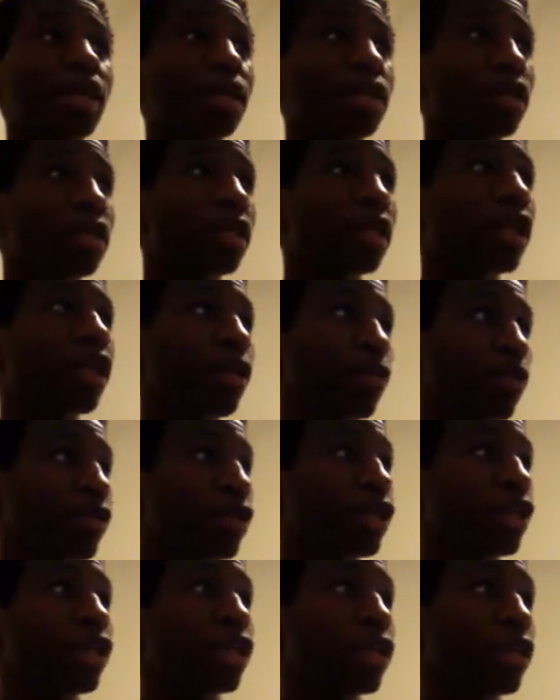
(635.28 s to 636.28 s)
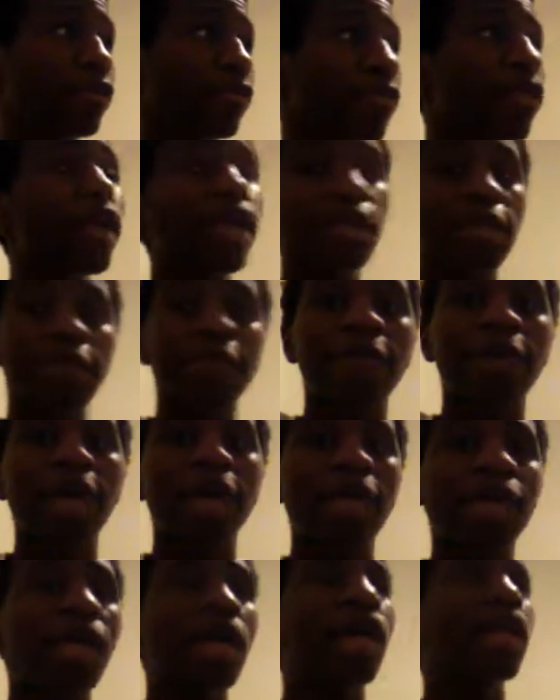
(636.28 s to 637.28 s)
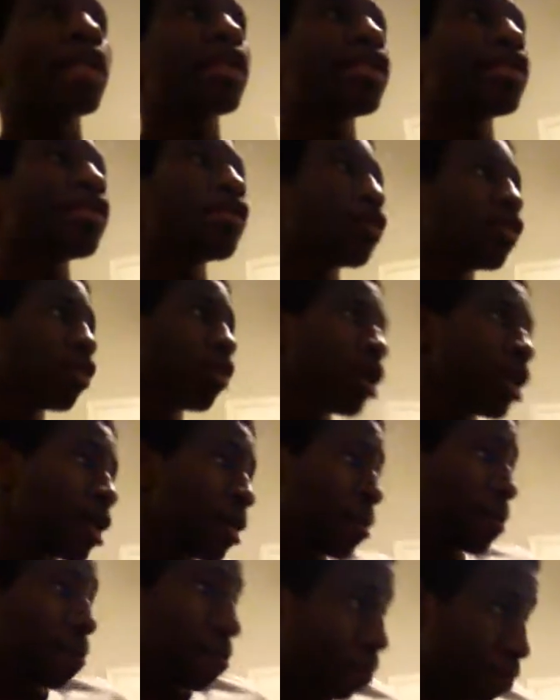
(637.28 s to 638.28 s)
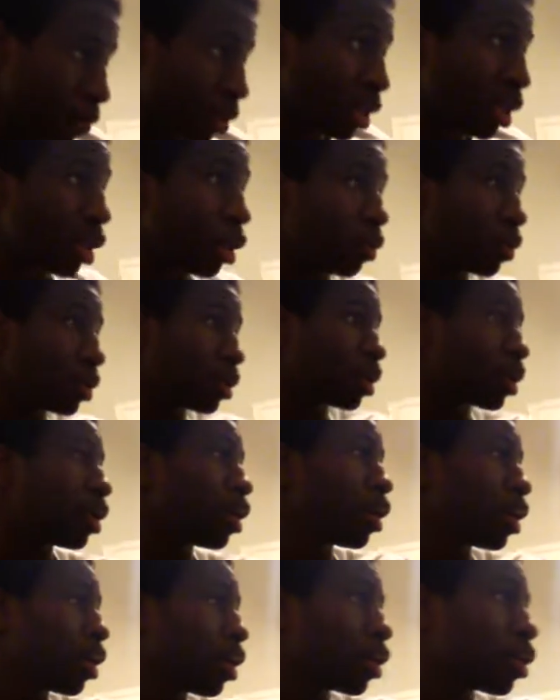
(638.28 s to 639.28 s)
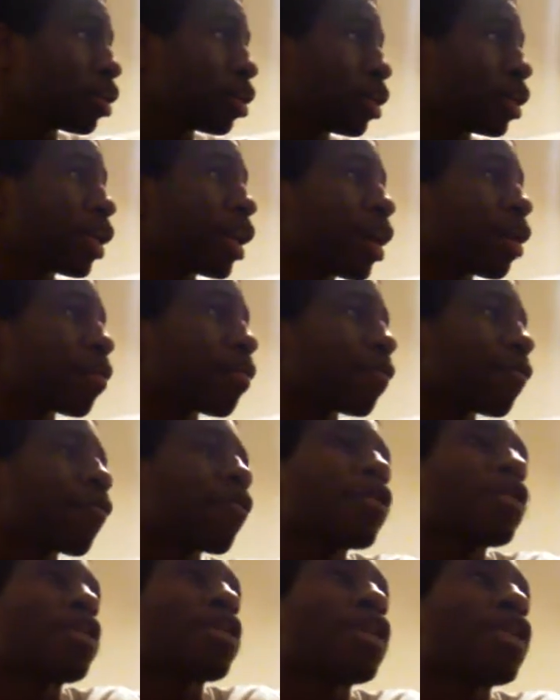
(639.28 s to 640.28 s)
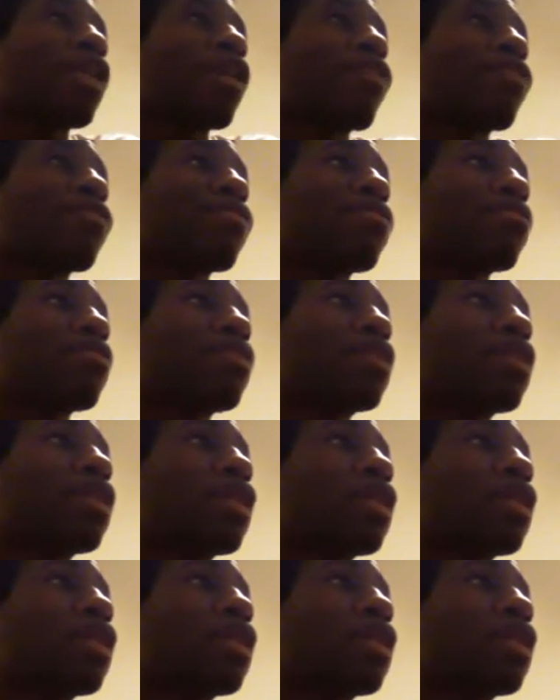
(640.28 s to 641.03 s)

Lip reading: because she's fun as a friend, and you know you can't force who you love.